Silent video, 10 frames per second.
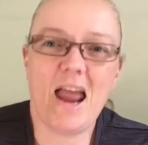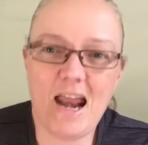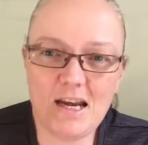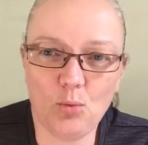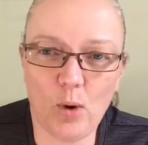
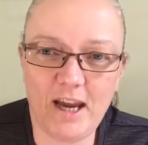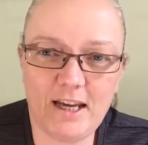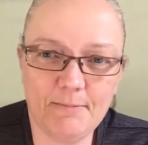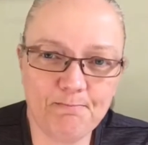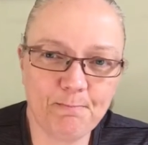Anyway,
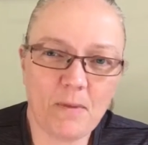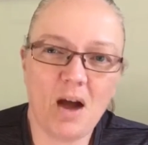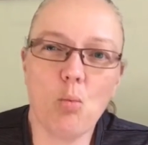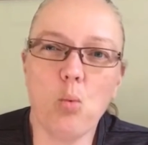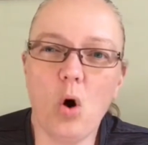
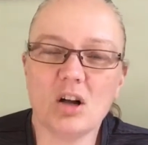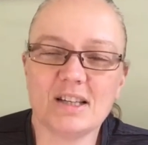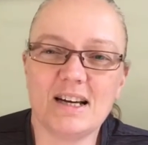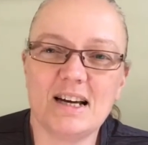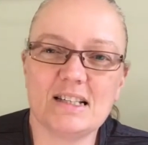
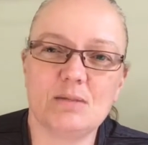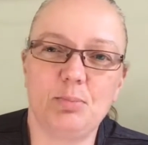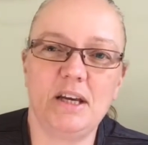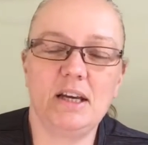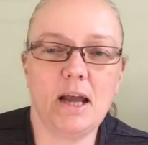what has
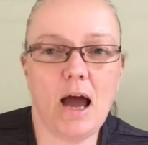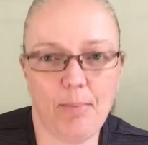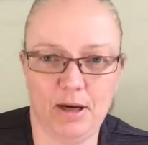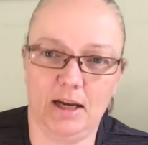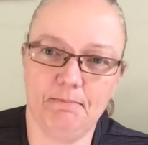been
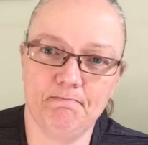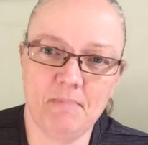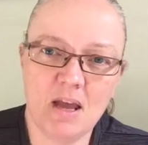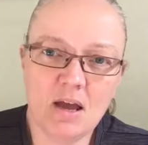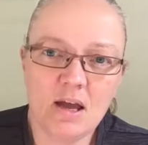happening?
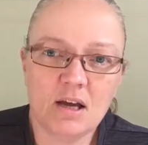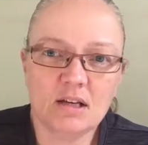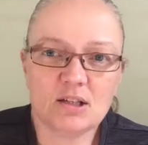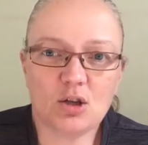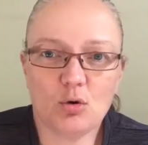
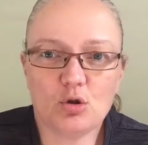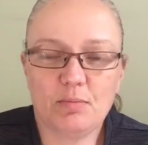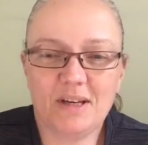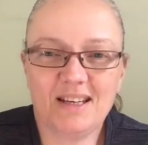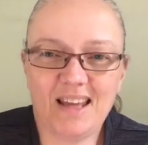So to
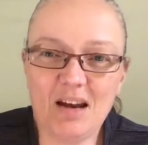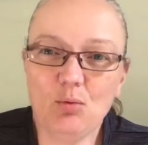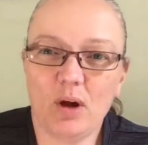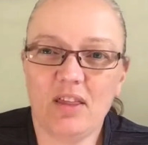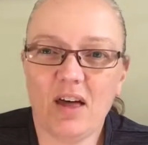
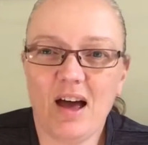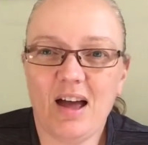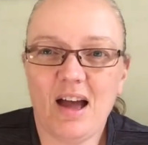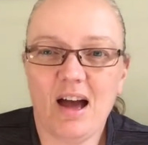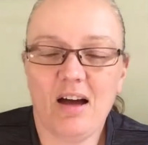begin with,
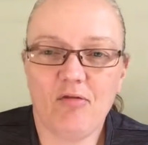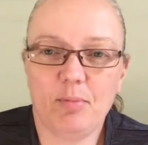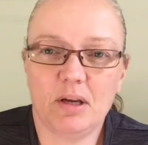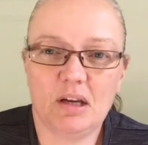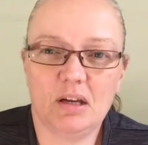I
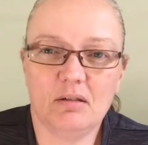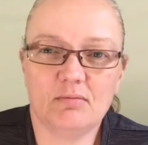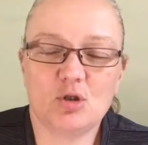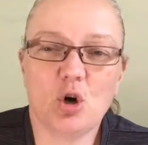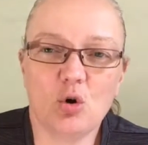have been
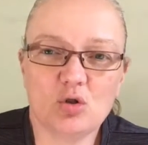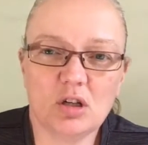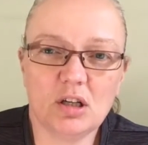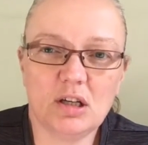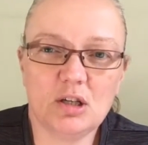
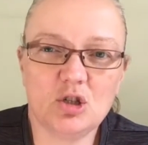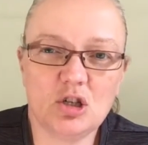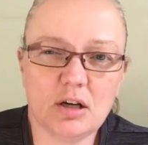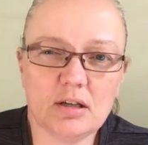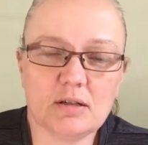totally
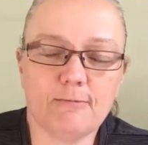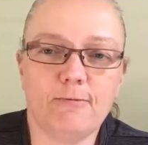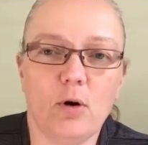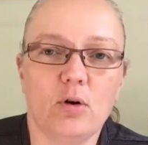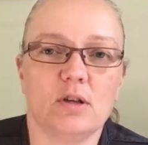just
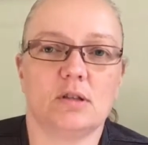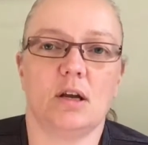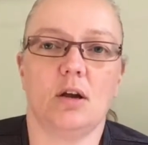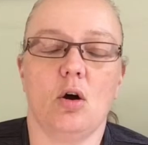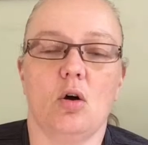
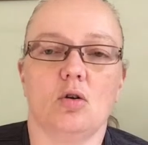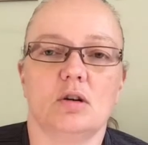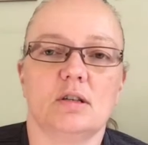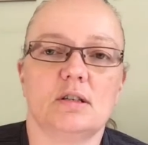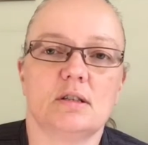focusing
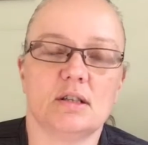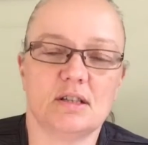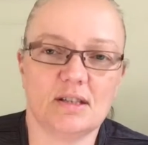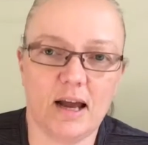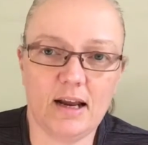on the
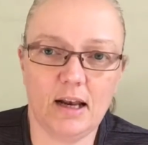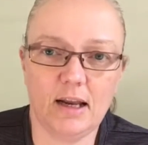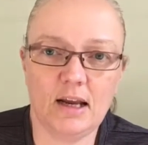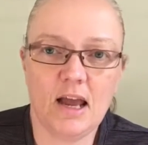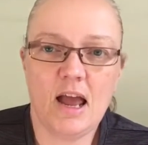
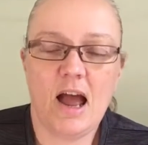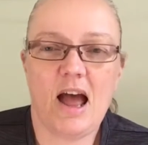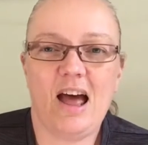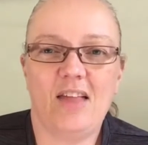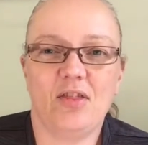cycling
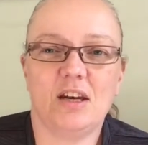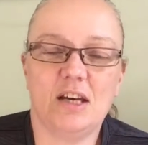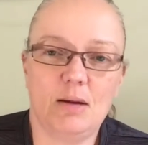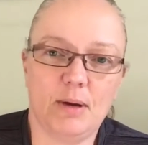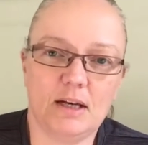and the
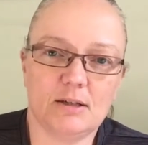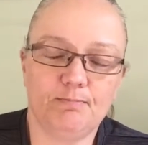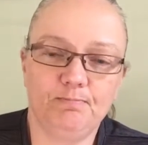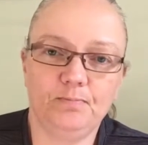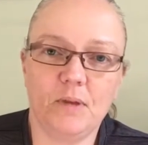knee bend.
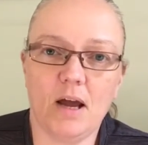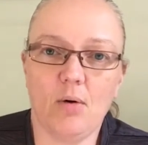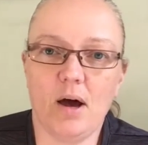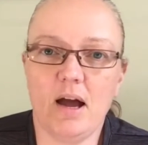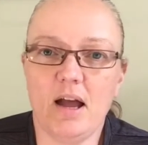
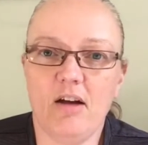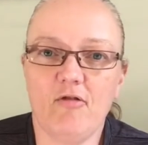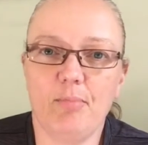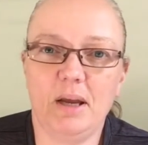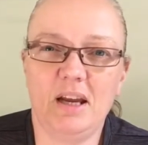Now, I
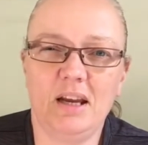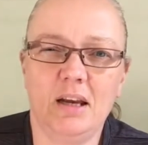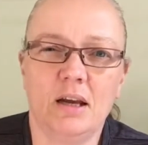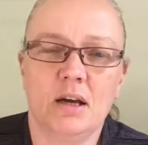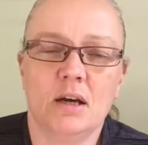have
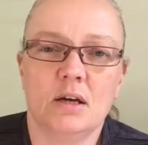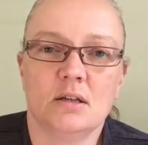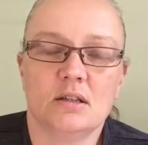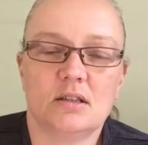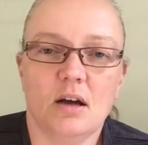been
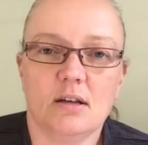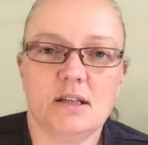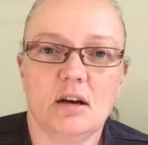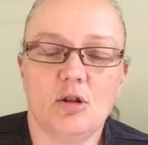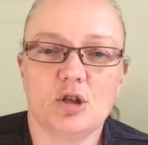
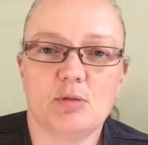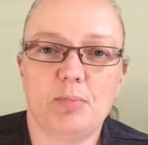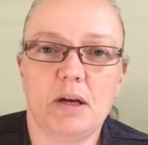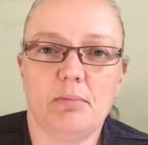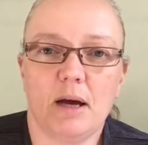starting on the
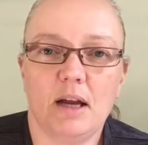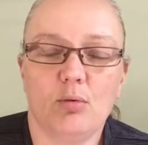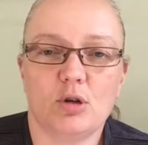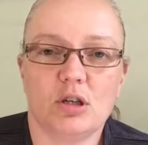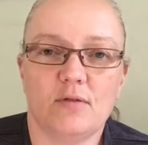spin
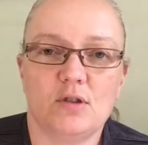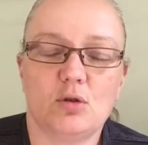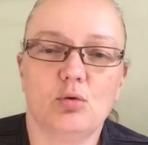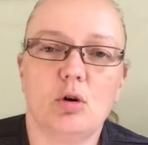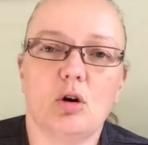bike, which I've
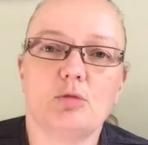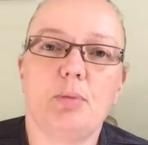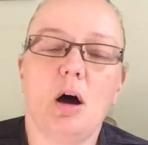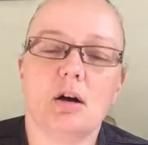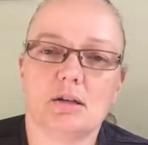still
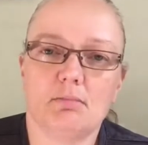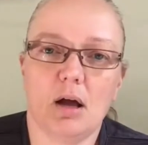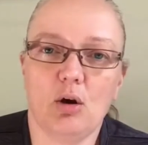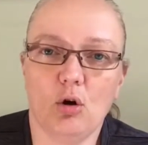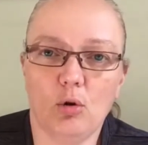got parked in
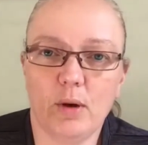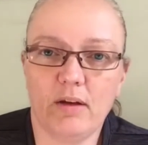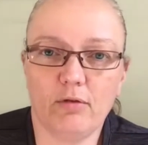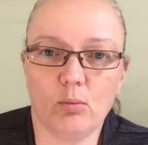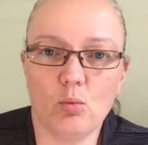my
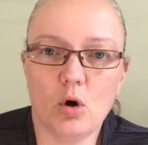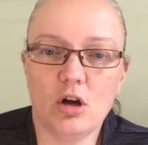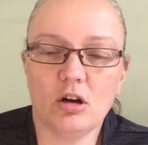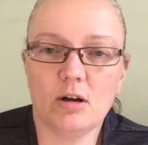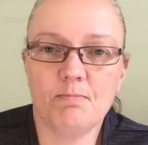hallway from
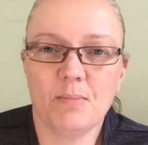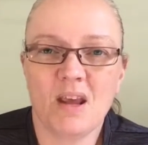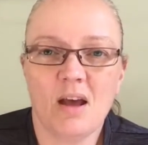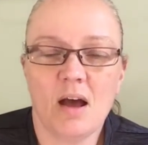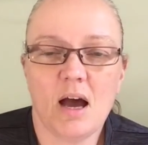work,
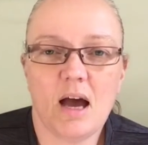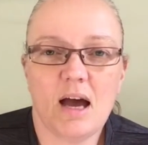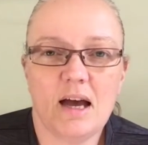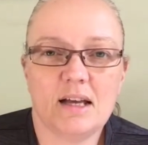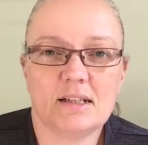
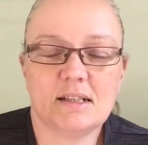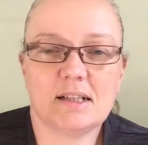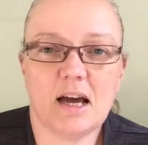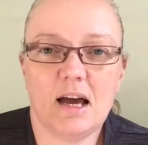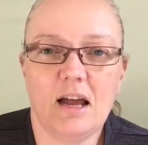
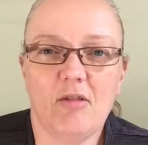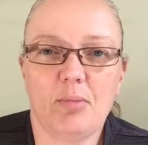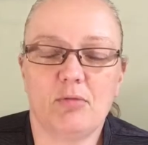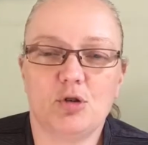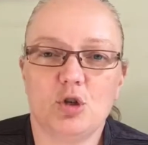and I
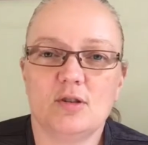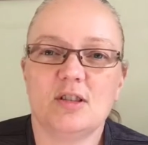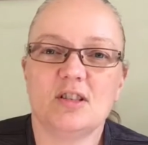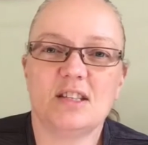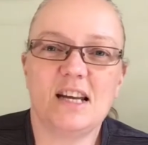have been
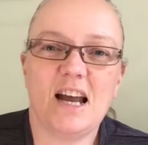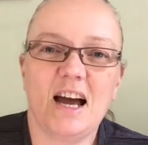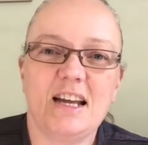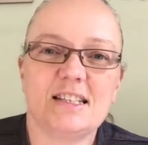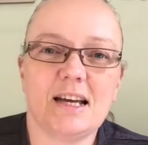reducing the seat
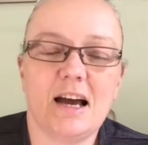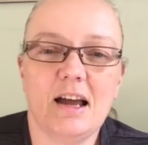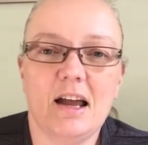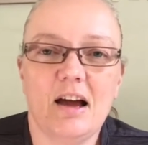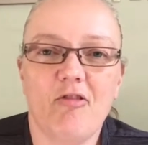height.
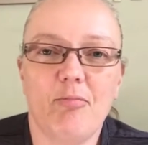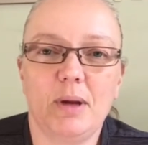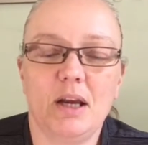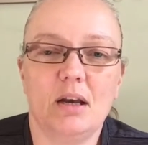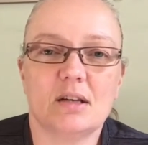I have
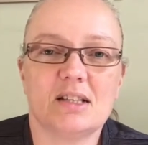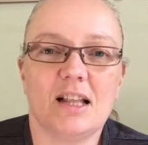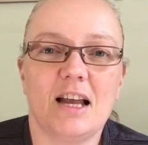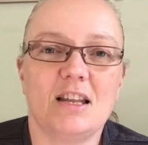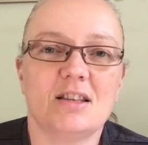been
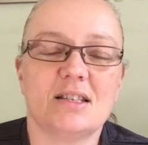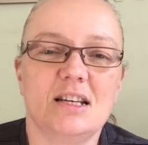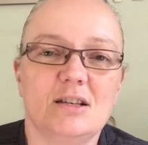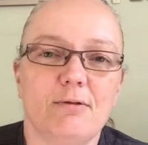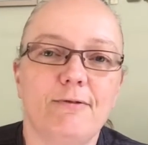sliding the
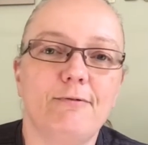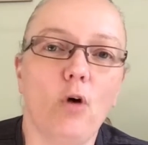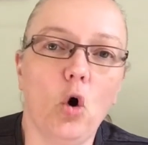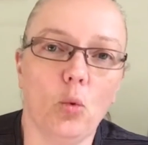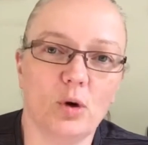seat
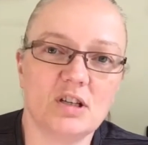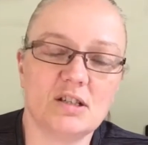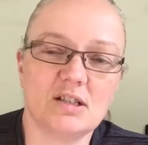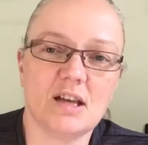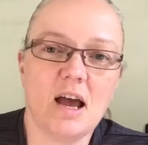
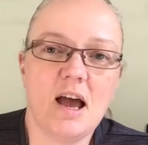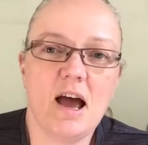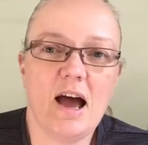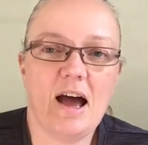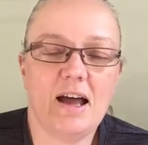forwards,
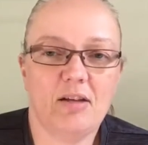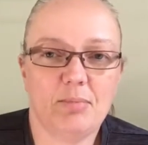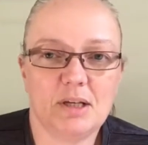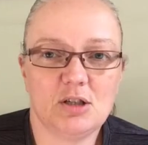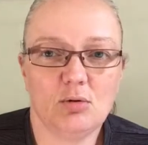and
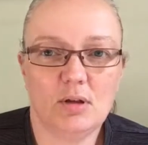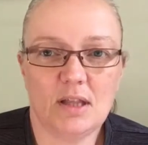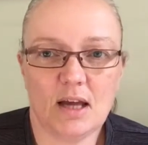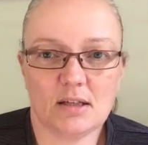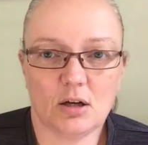I've been
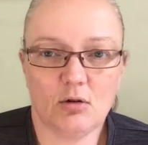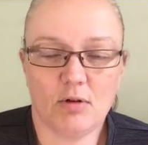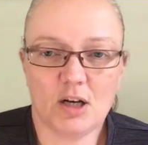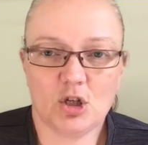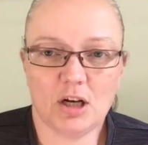doing that
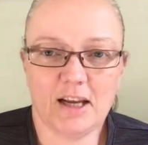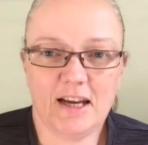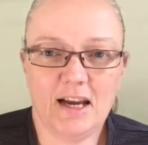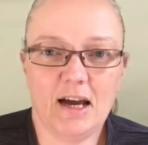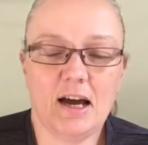
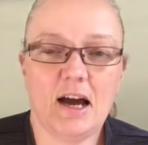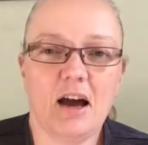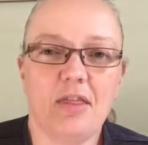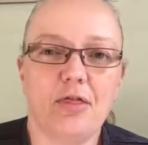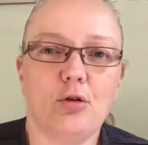gradually
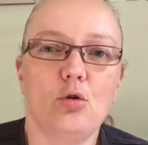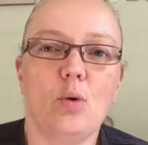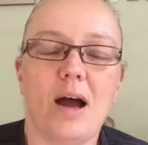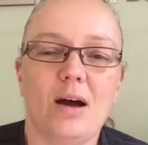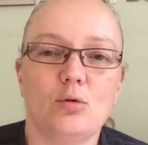
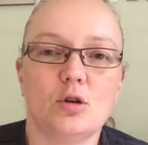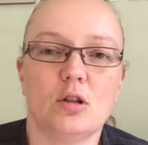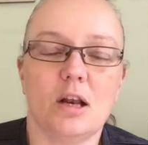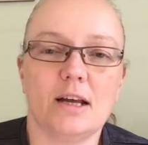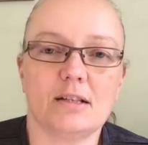throughout
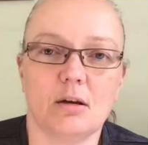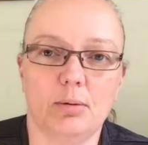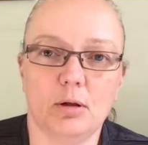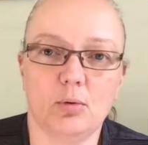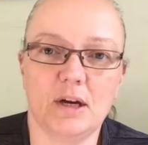the last
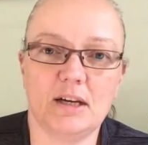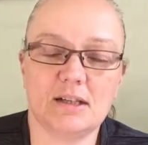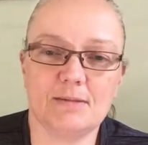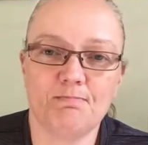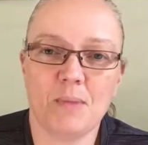couple of
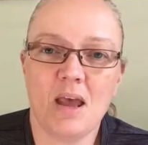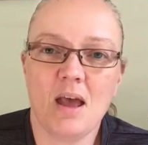weeks.